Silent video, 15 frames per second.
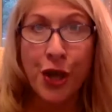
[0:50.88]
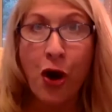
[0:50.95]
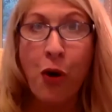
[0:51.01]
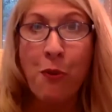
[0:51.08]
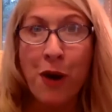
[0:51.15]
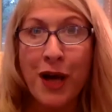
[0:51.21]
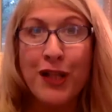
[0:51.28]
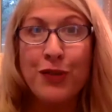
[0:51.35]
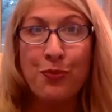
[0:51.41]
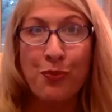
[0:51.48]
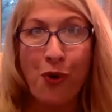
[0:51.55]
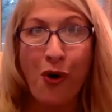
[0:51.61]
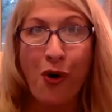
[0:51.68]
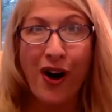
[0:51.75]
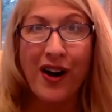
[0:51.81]
much
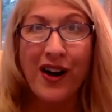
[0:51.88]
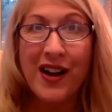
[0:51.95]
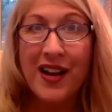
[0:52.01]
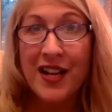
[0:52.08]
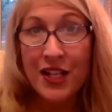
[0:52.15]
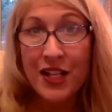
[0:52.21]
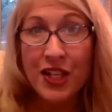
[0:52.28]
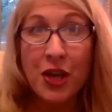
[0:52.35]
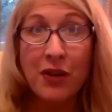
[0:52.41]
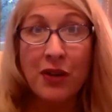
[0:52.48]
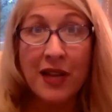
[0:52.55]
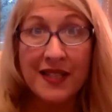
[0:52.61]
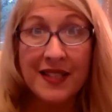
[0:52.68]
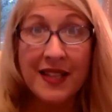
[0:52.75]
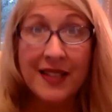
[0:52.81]
more. So
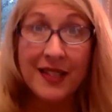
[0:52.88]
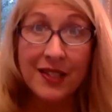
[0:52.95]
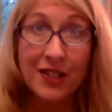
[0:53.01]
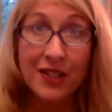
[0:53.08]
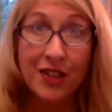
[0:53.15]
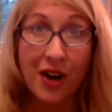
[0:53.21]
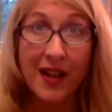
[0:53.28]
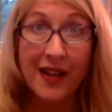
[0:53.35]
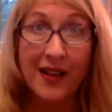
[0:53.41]
let's get started.